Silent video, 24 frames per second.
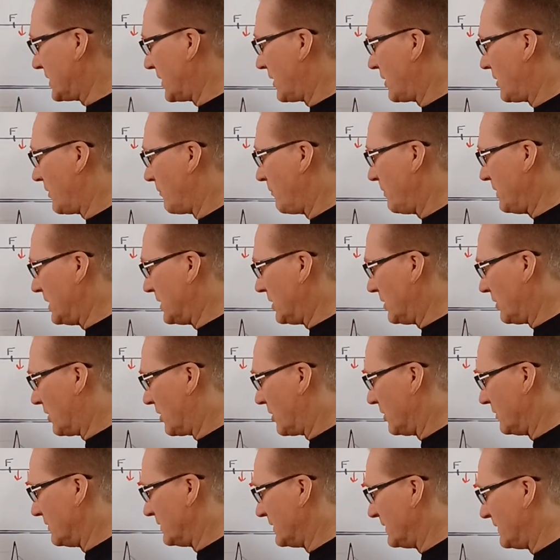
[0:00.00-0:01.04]
that are real
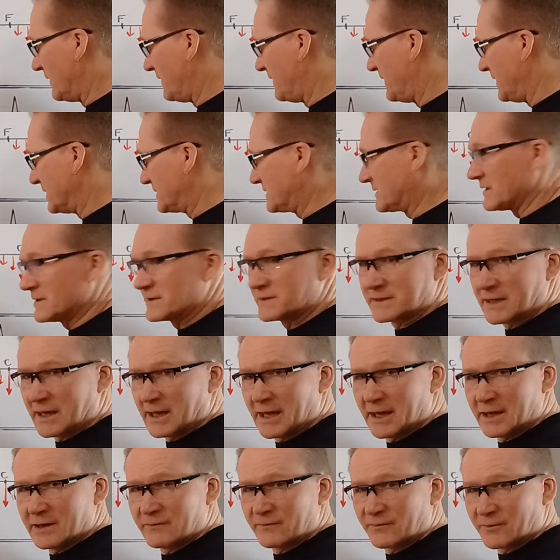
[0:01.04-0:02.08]
are on this
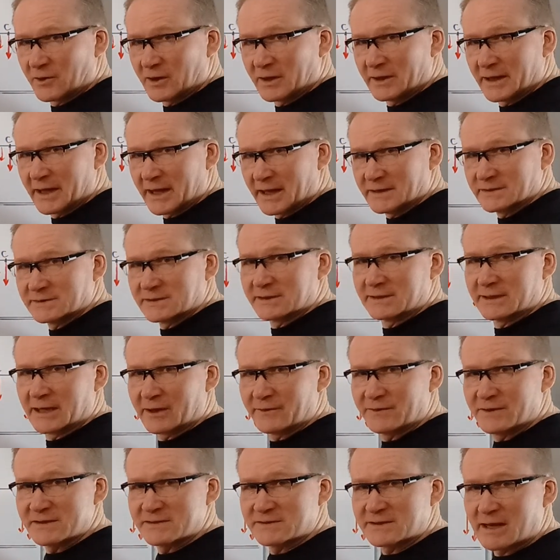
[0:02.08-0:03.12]
side for a lens.
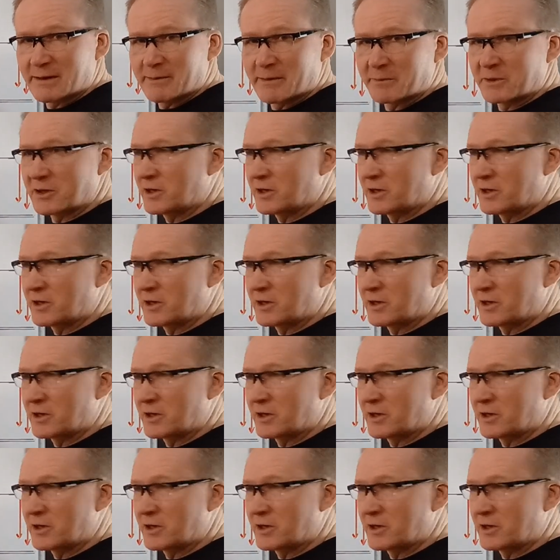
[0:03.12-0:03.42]
Now, this time I'm